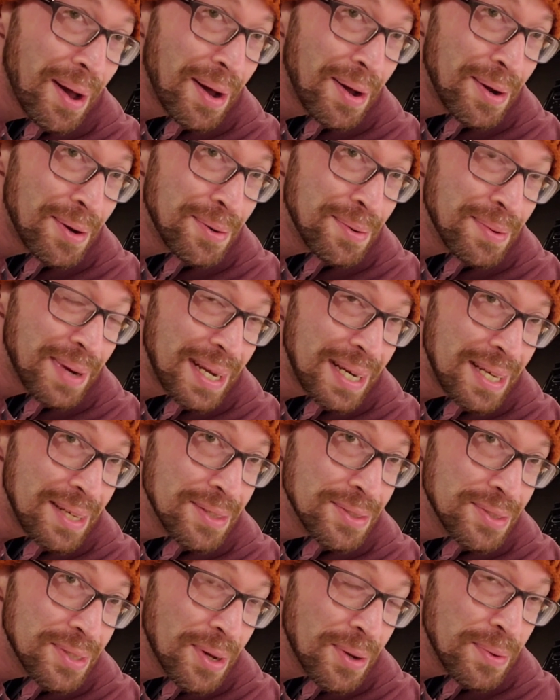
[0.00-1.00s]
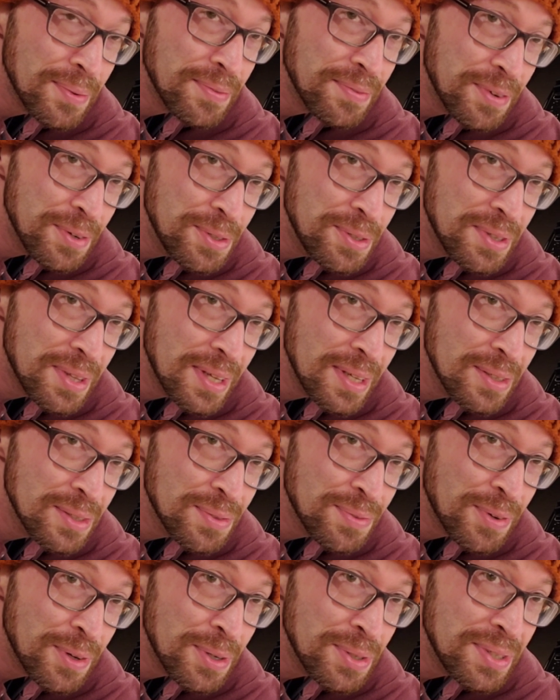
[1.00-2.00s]
Alrighty, so first things
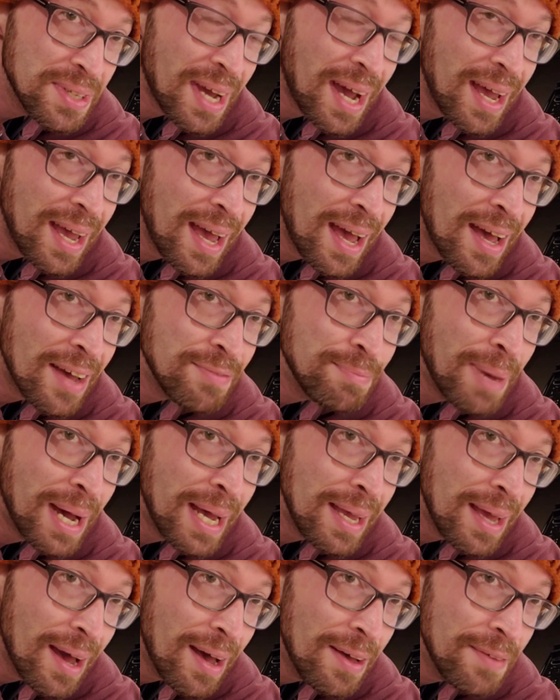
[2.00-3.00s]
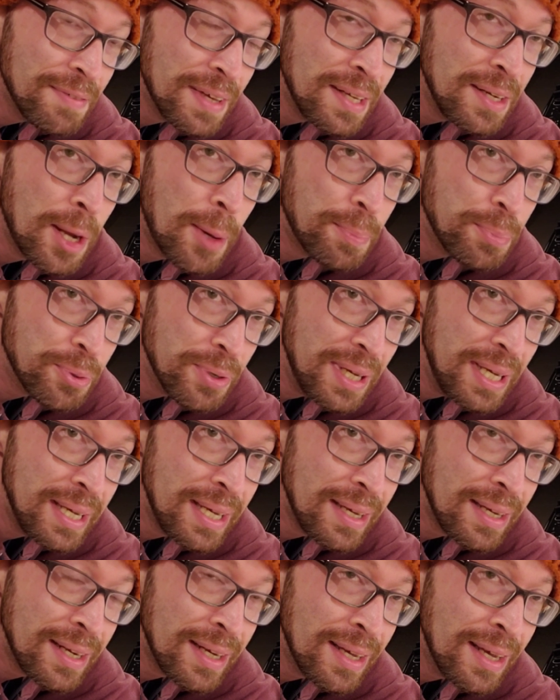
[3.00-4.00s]
first, I have my oven
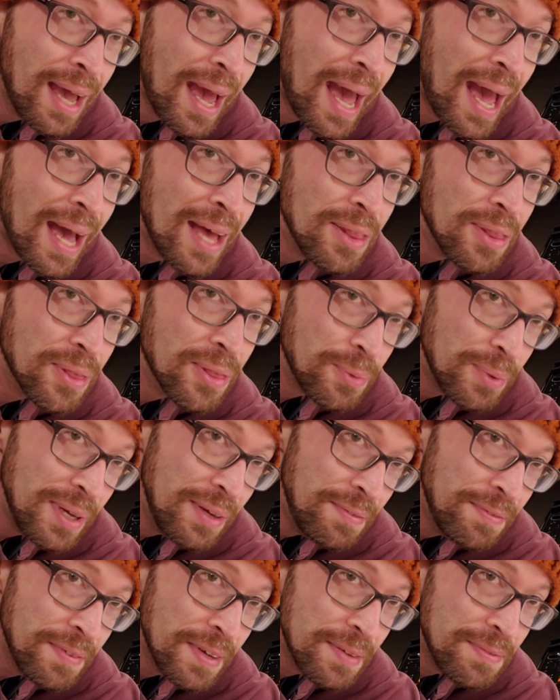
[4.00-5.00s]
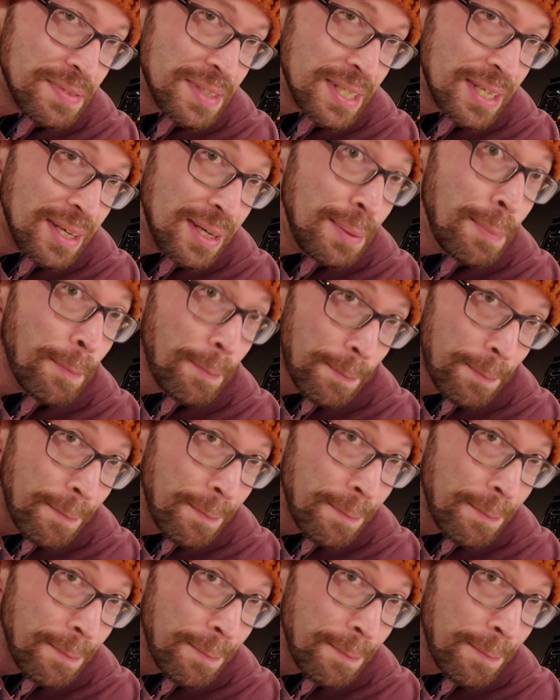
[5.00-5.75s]
preheating at 350